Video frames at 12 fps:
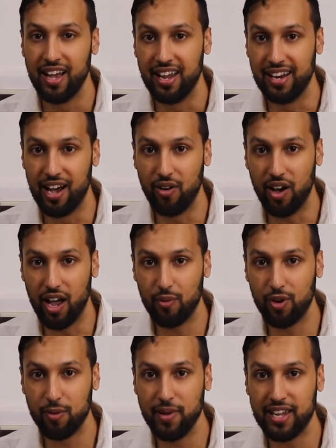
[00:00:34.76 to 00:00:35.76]
Now, I
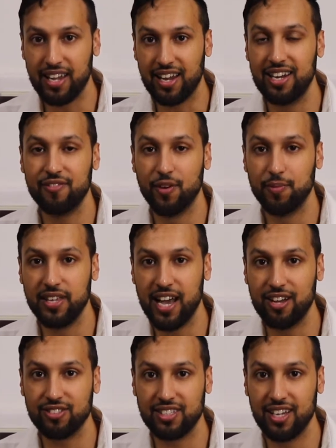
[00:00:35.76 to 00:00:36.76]
want to make it clear from the
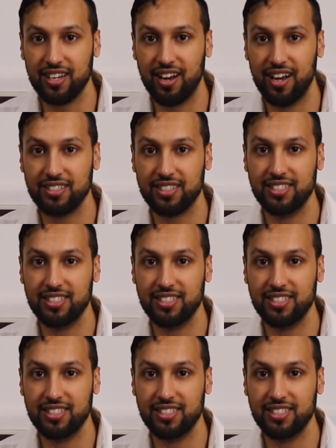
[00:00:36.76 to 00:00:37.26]
outset, guys,